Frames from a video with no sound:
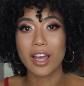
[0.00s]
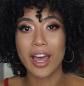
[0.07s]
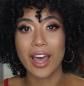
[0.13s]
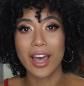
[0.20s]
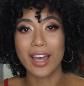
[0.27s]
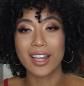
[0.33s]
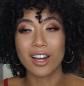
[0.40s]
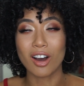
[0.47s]

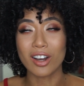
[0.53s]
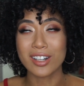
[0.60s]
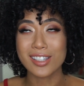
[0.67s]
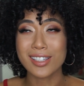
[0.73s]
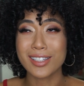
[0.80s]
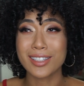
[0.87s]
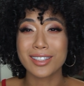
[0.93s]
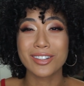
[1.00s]
and
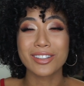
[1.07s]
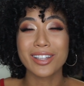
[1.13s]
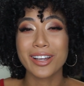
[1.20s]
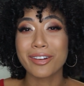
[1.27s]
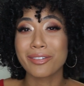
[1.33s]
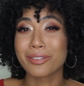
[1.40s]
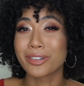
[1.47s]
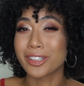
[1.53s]
honestly they're
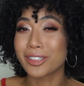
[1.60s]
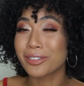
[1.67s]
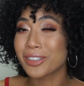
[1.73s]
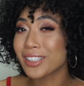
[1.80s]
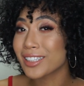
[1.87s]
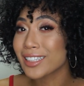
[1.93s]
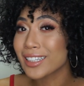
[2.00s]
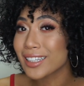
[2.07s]
like
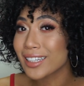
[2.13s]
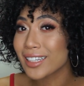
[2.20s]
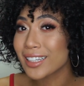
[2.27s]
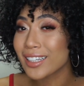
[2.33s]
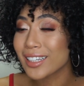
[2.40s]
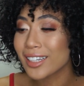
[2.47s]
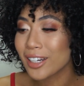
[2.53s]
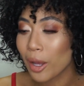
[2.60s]
really
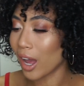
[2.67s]
good.